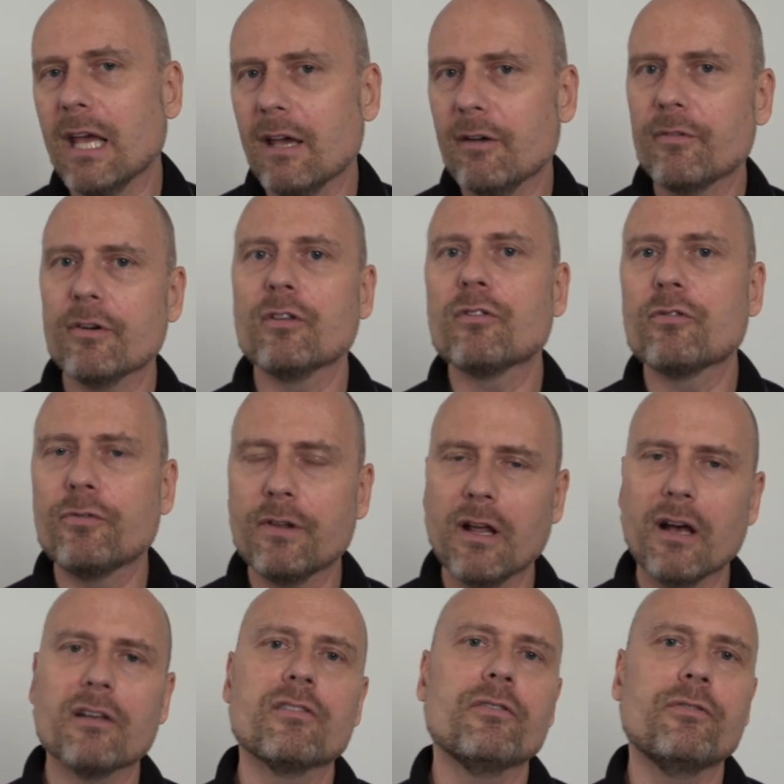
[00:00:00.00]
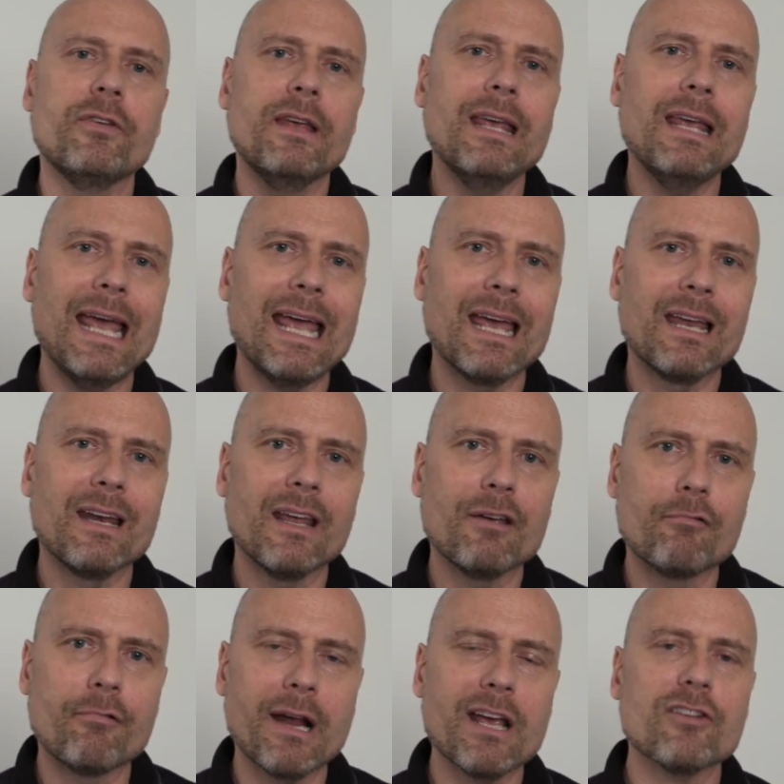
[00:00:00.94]
evidence, philosophy, and
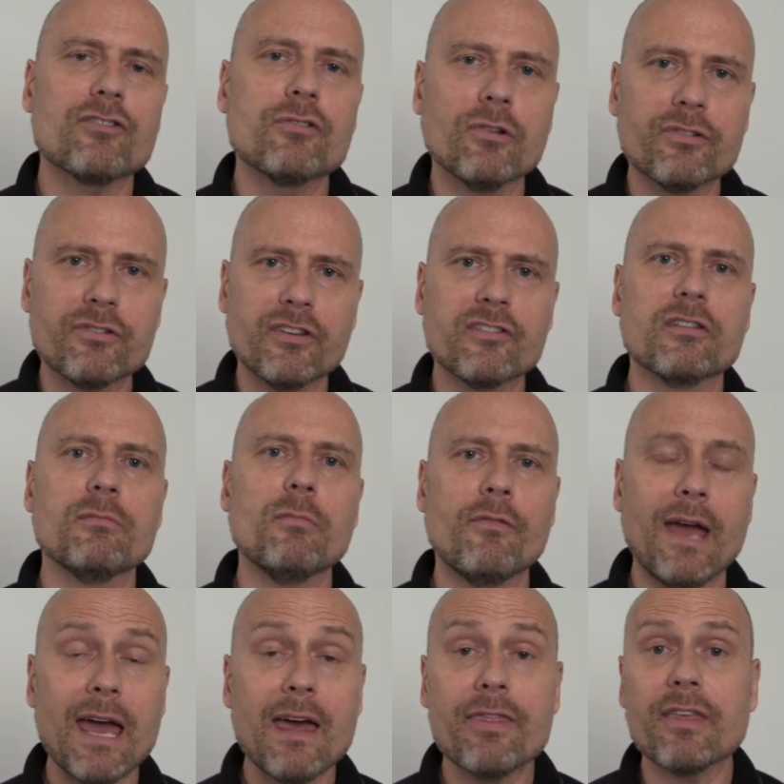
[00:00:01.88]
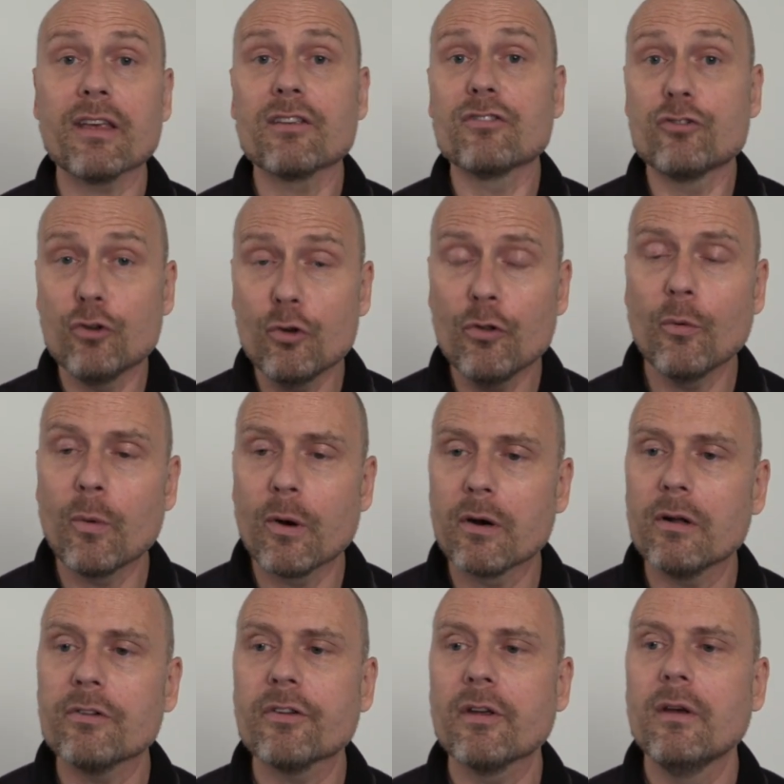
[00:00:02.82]
a rational system of ethics to the
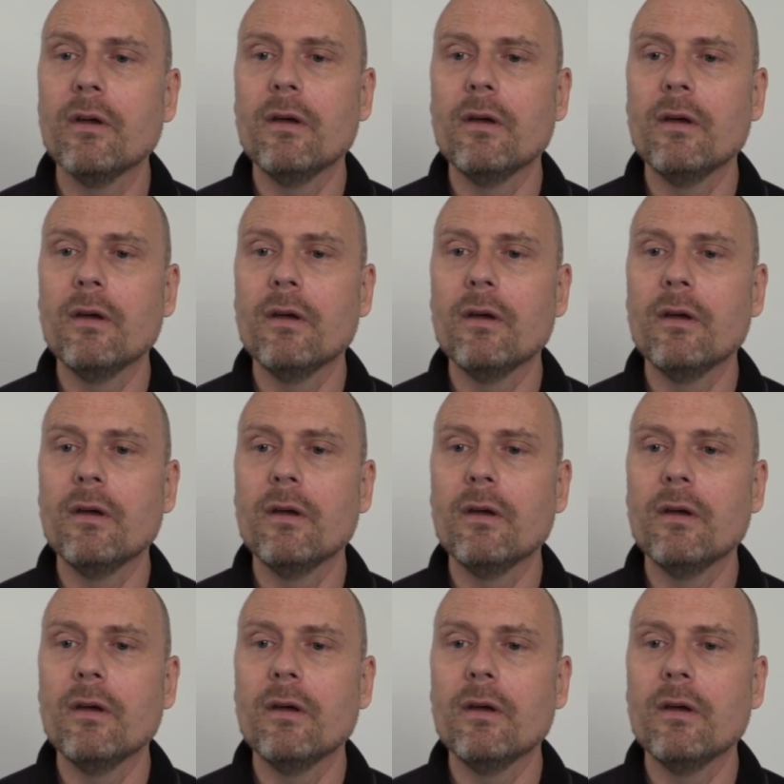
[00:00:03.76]
world.